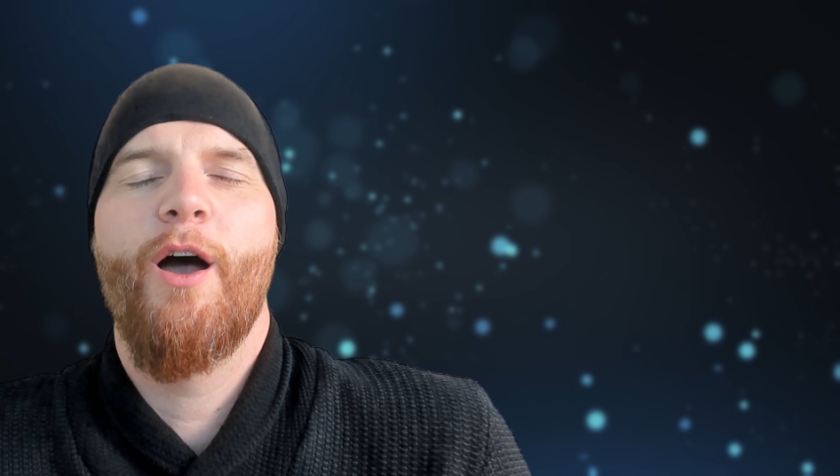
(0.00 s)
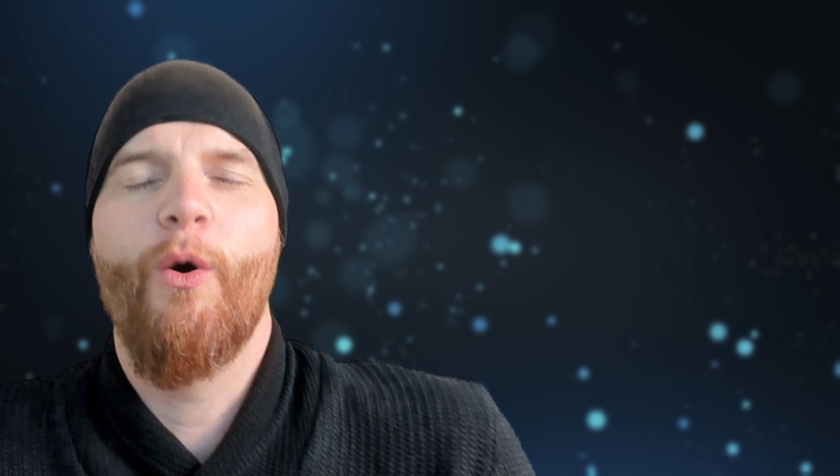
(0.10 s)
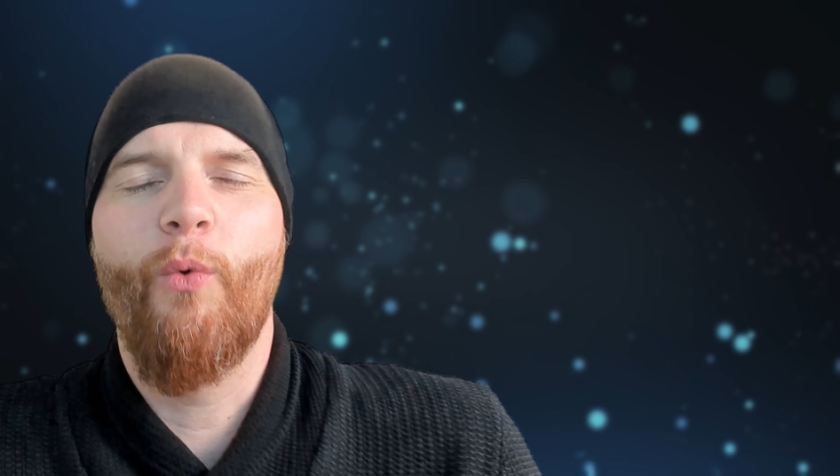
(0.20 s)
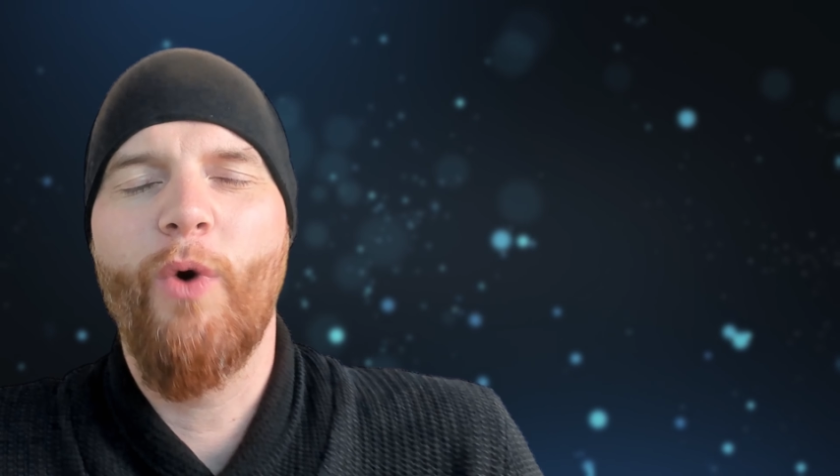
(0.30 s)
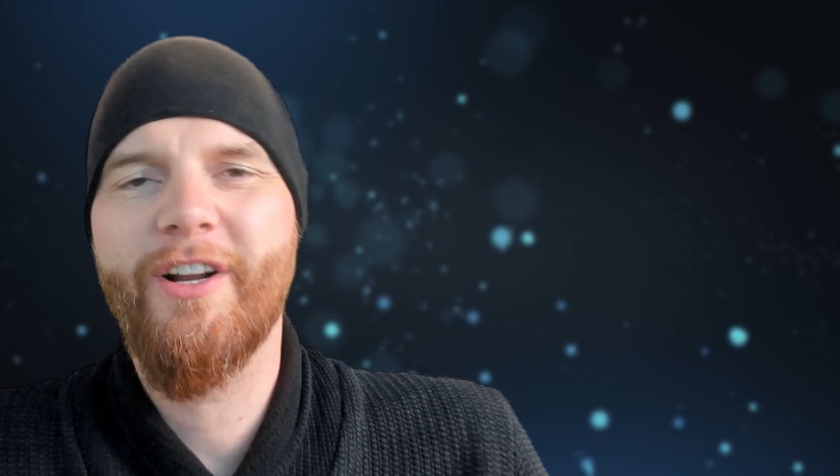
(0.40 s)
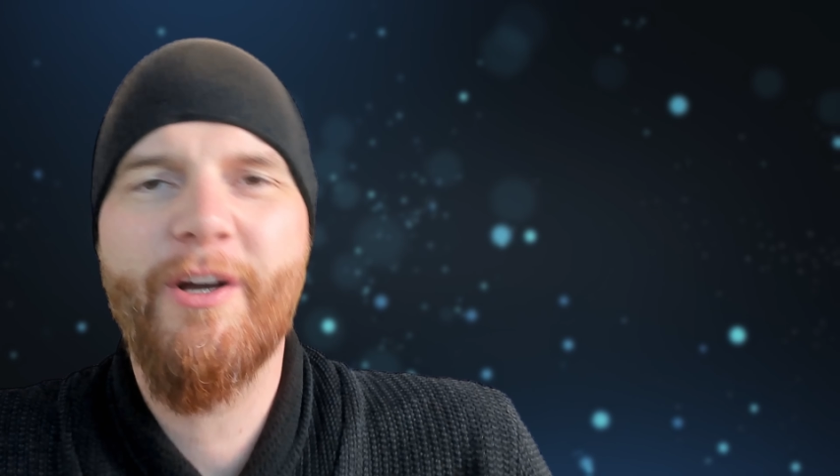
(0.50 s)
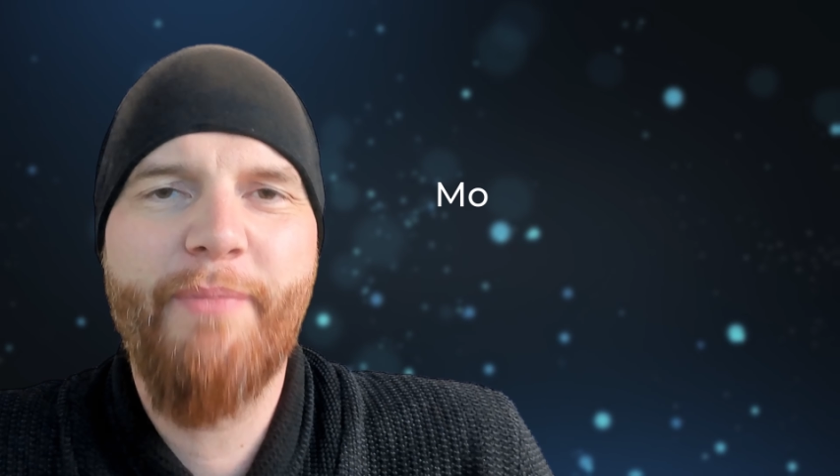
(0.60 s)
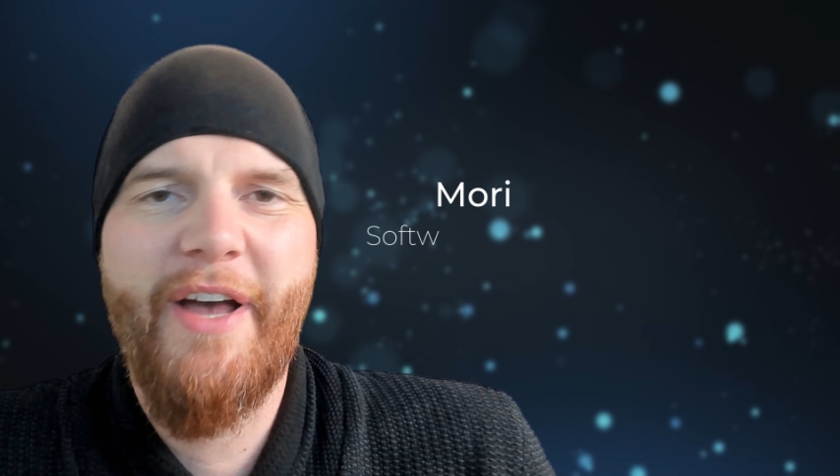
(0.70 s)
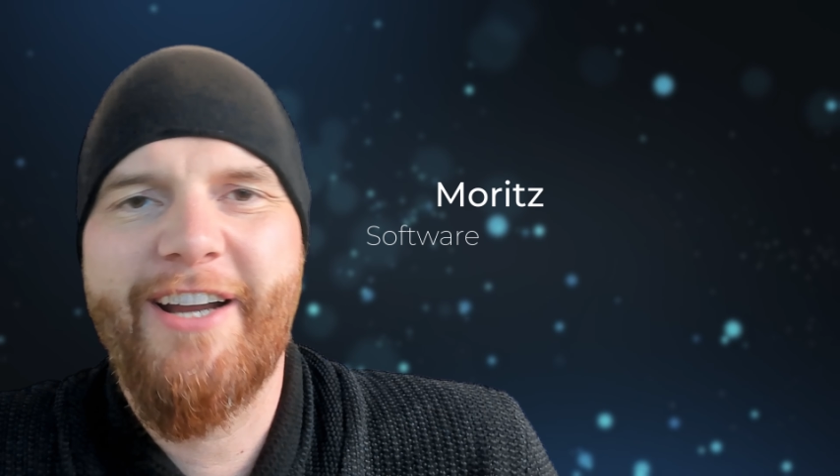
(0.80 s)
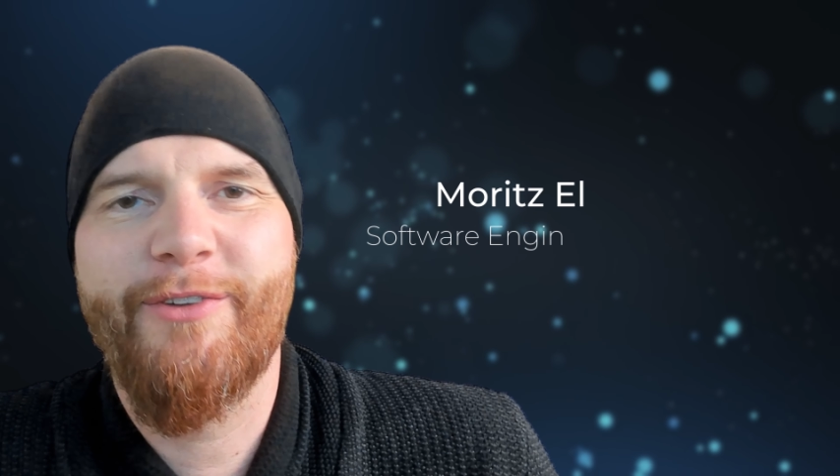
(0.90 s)
Welcome
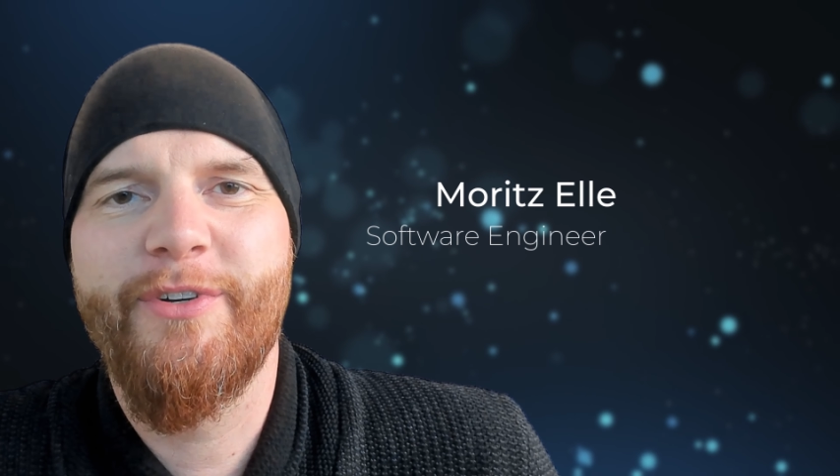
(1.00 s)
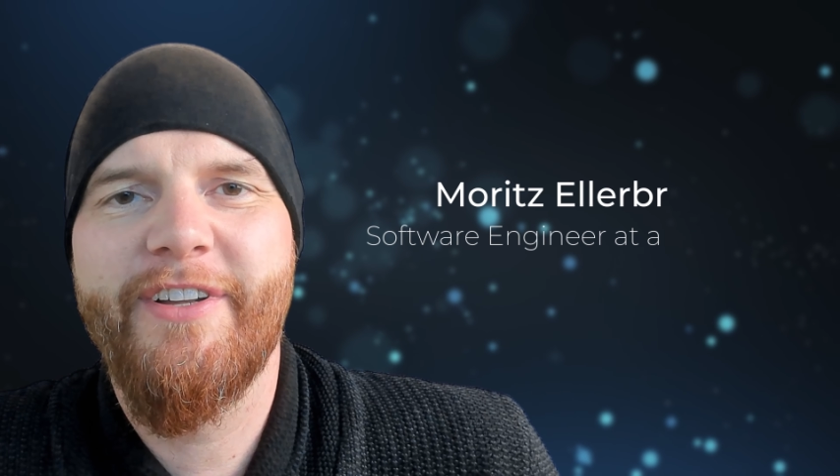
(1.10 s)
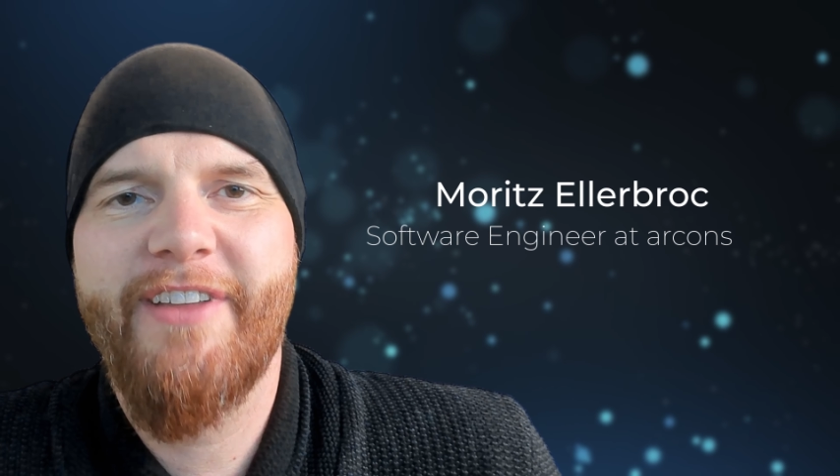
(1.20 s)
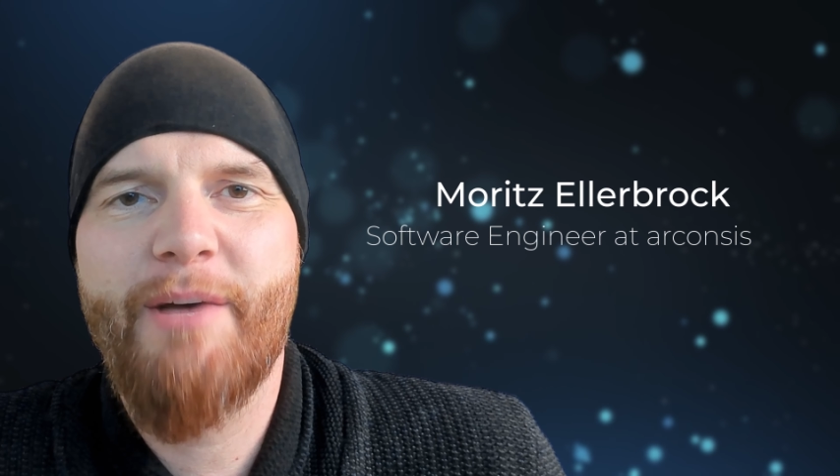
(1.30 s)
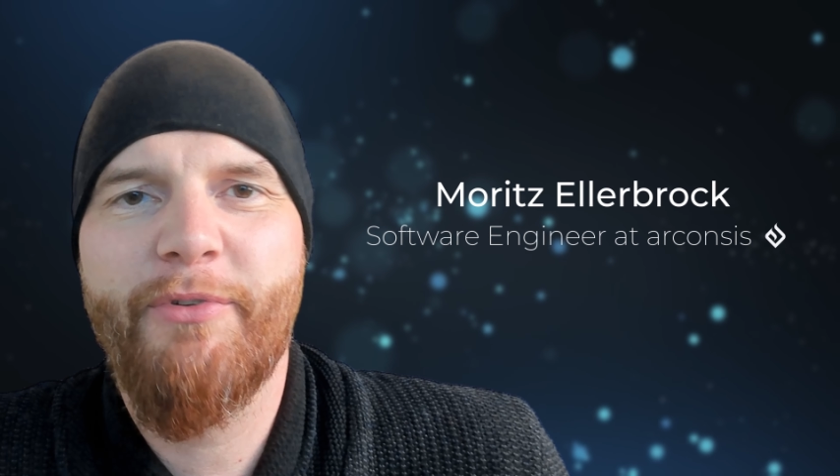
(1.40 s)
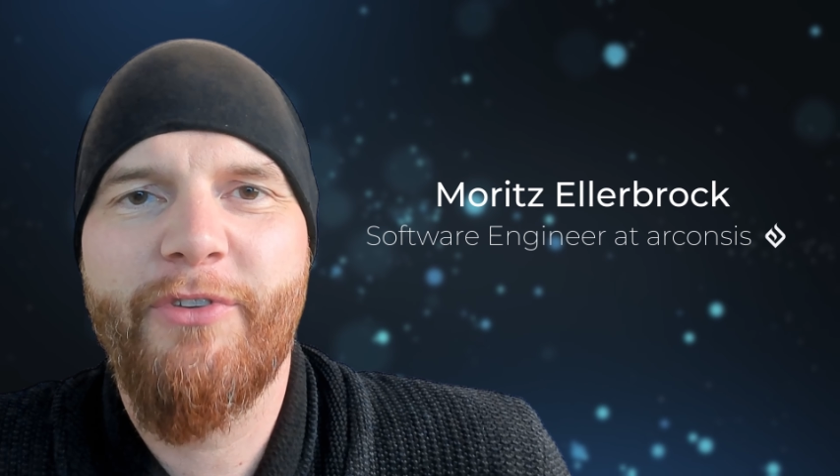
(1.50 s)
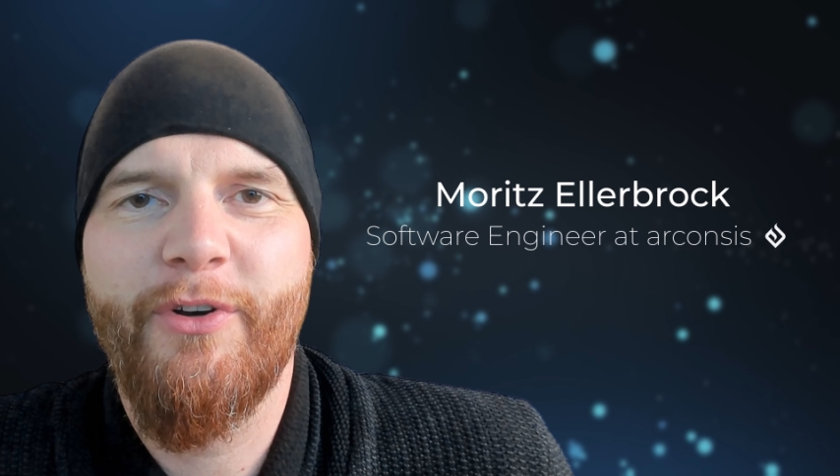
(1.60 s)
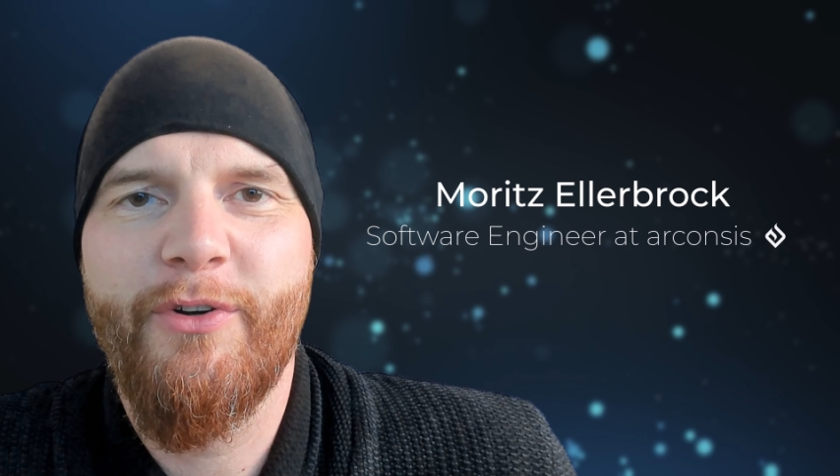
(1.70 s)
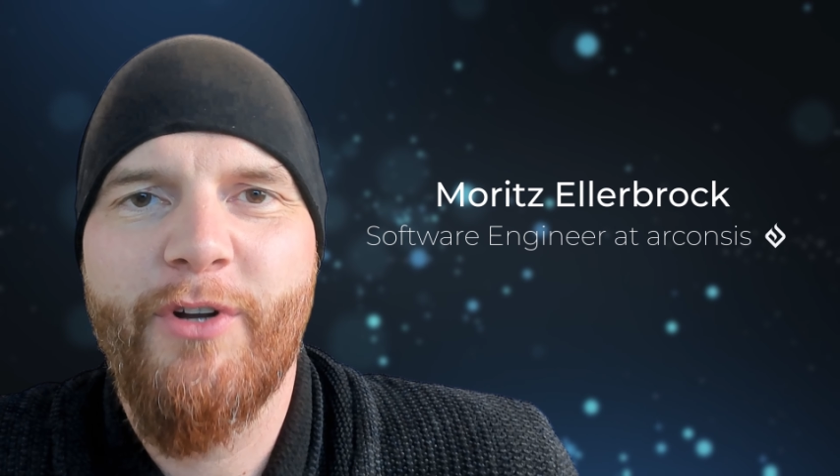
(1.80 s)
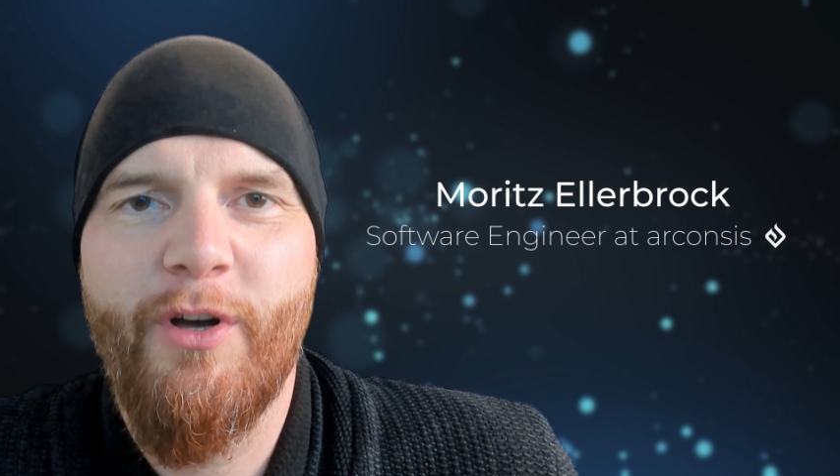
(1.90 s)
back to another
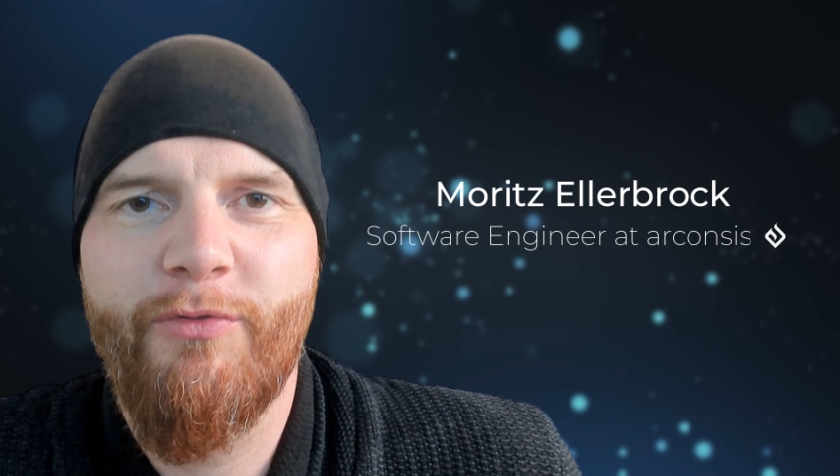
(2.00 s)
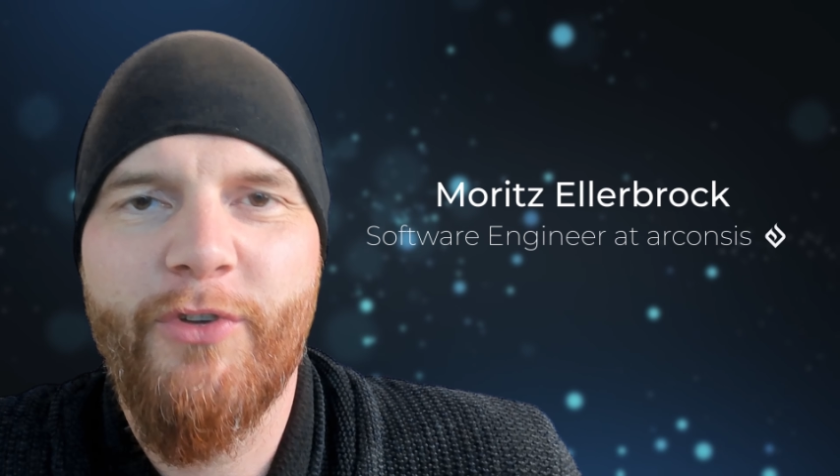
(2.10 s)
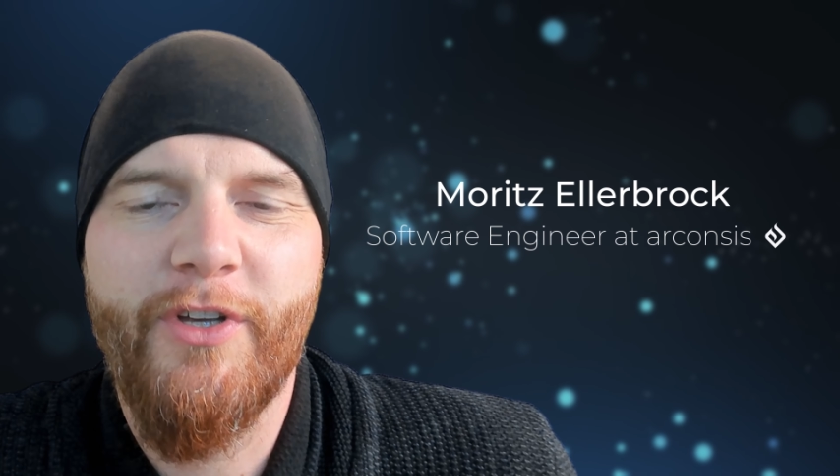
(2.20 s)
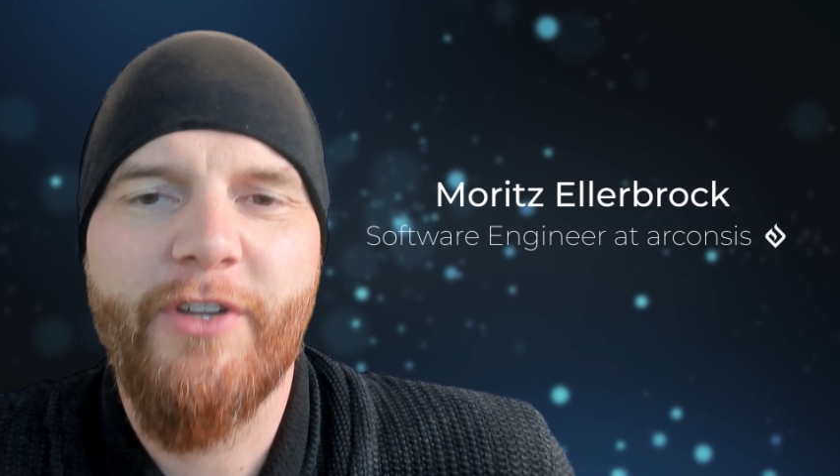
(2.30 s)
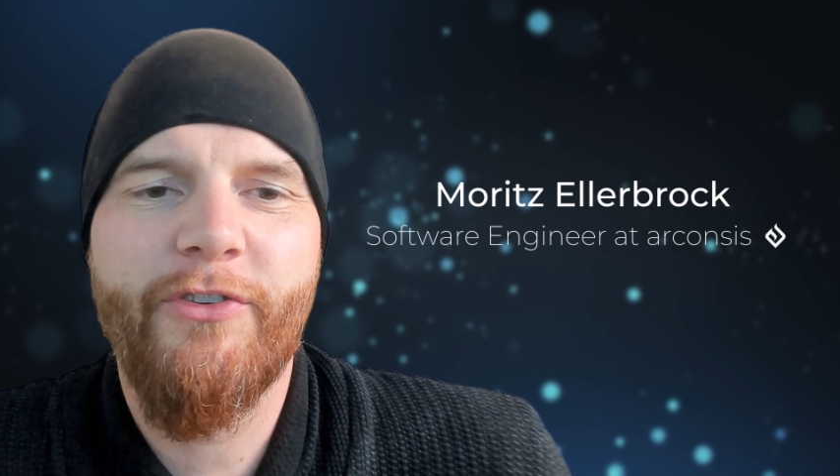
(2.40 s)
episode of the